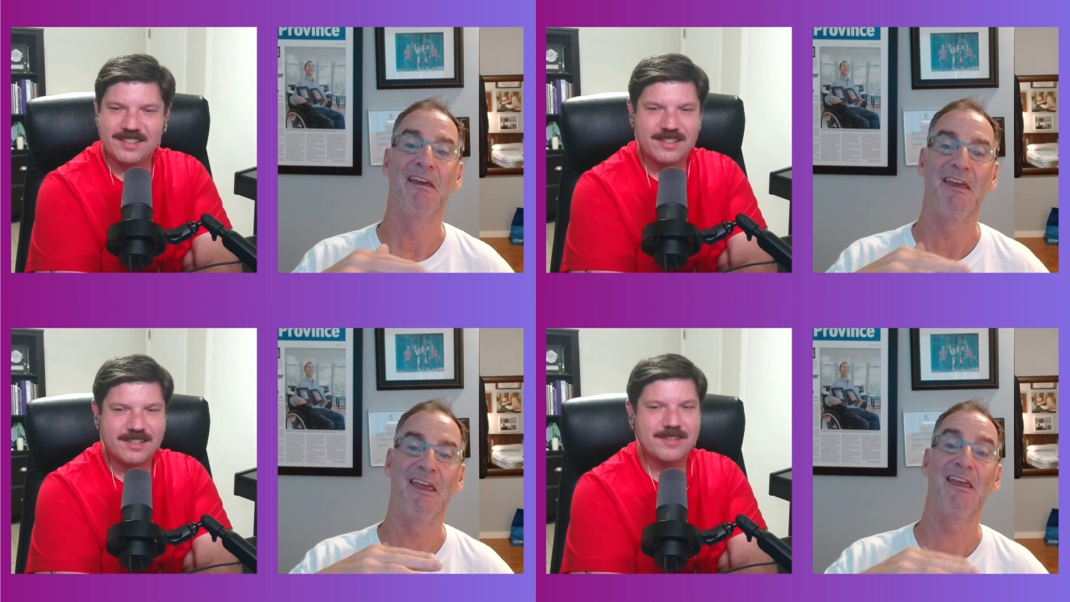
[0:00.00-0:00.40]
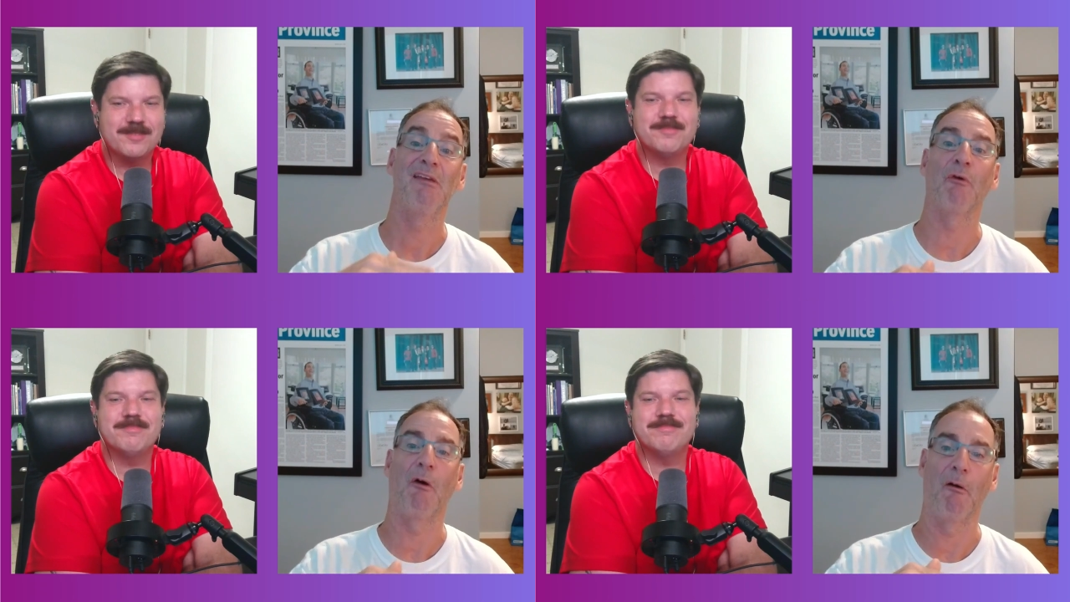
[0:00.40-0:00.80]

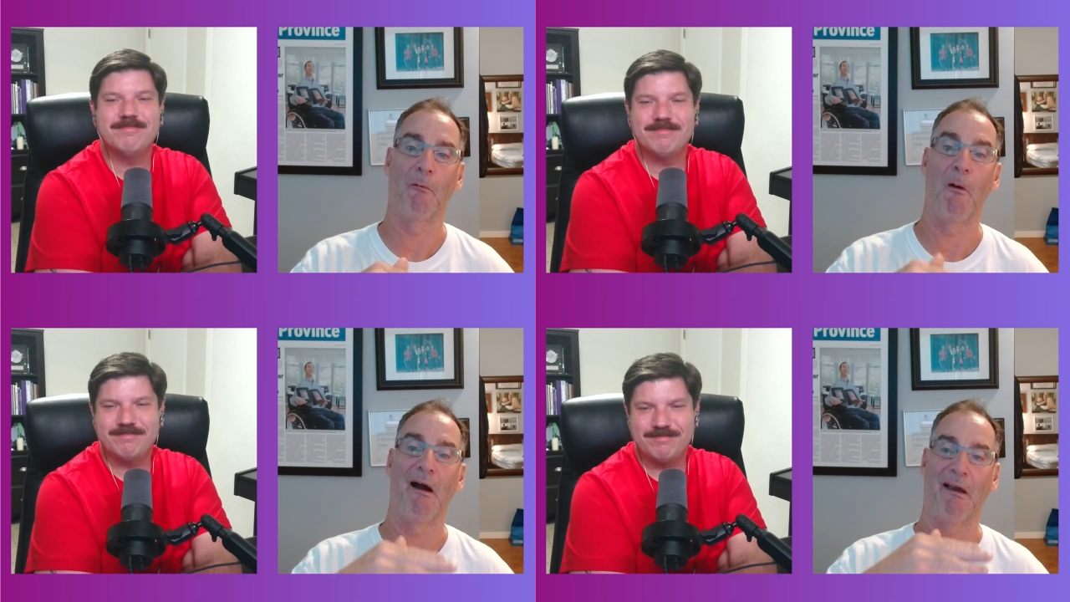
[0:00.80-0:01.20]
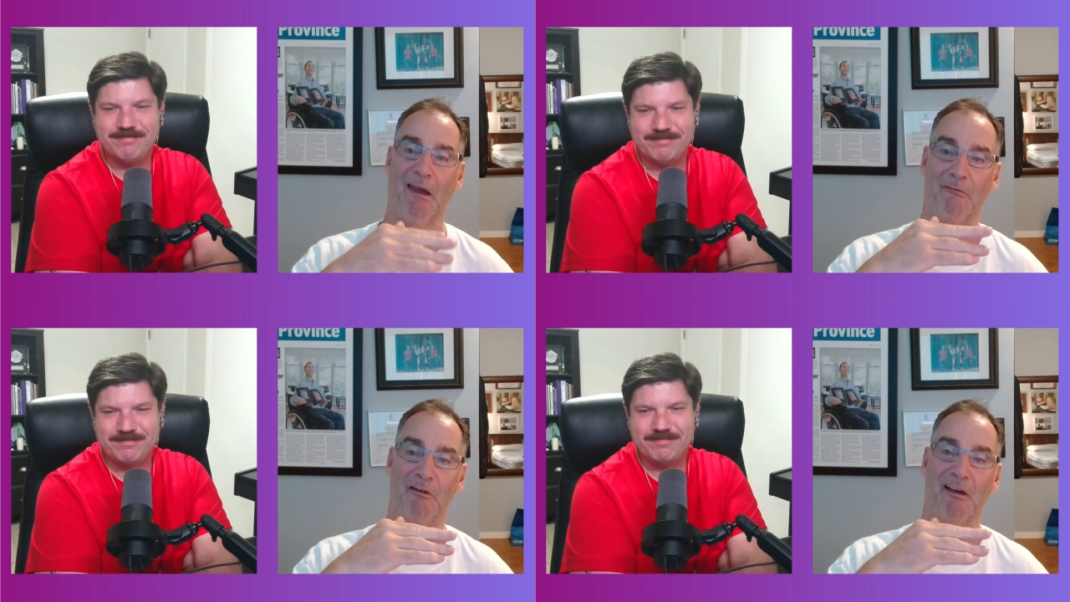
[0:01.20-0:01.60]
Speaker 1: eat, or walk
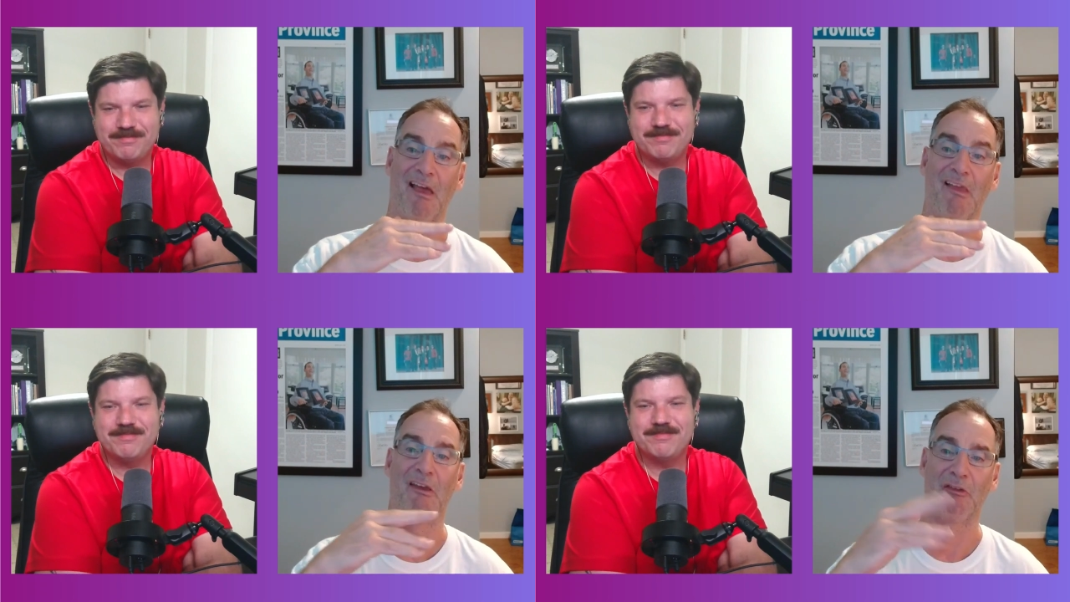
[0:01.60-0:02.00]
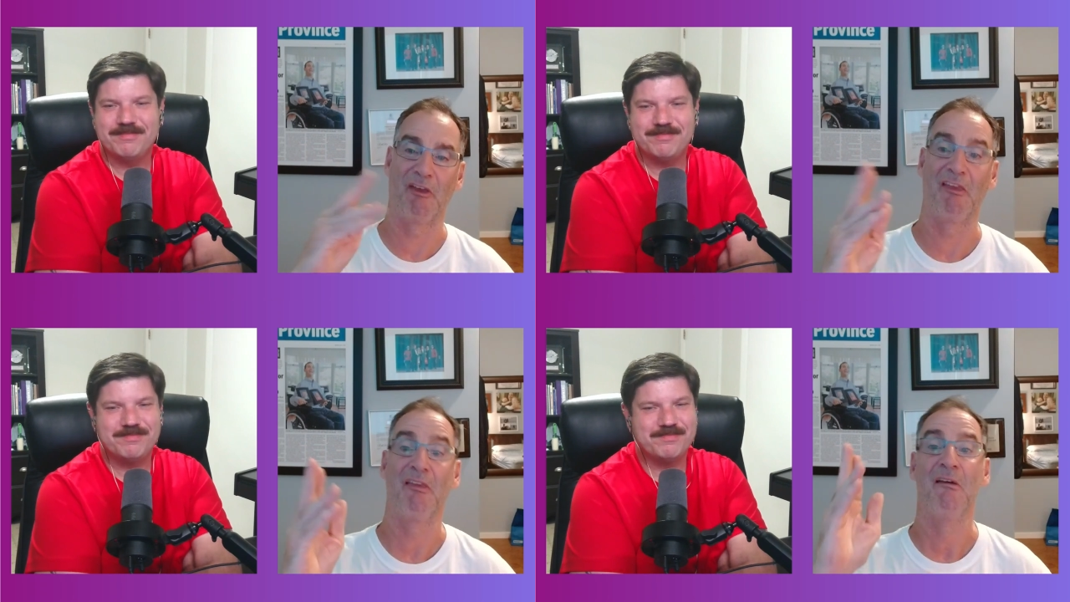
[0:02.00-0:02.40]
ever again. They
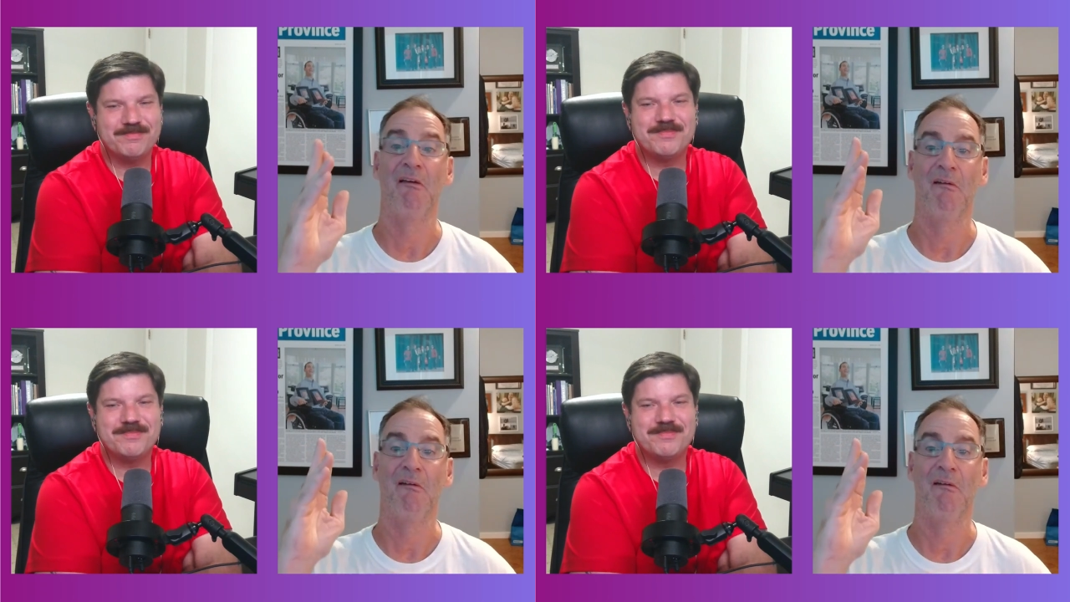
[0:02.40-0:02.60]
said,